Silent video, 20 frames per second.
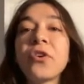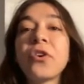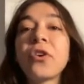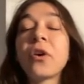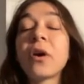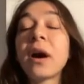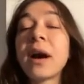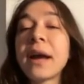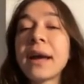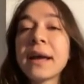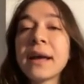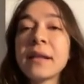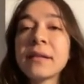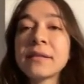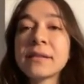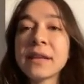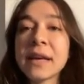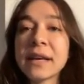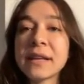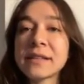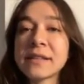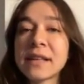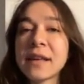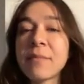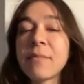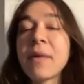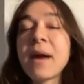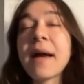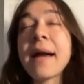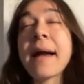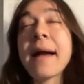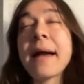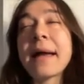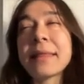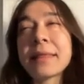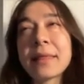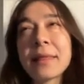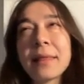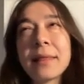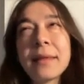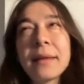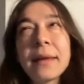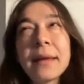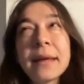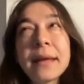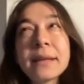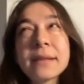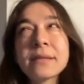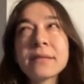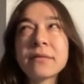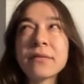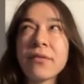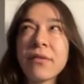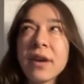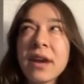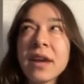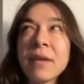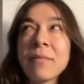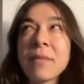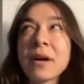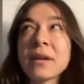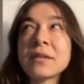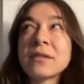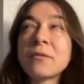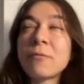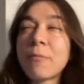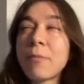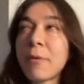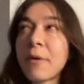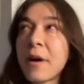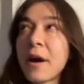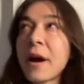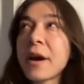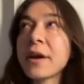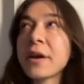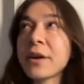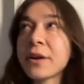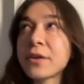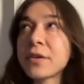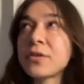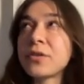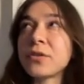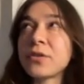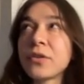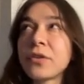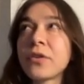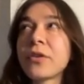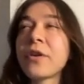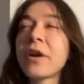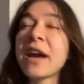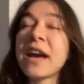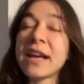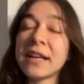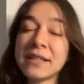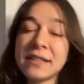for your IELTS exam at least 3 months prior to your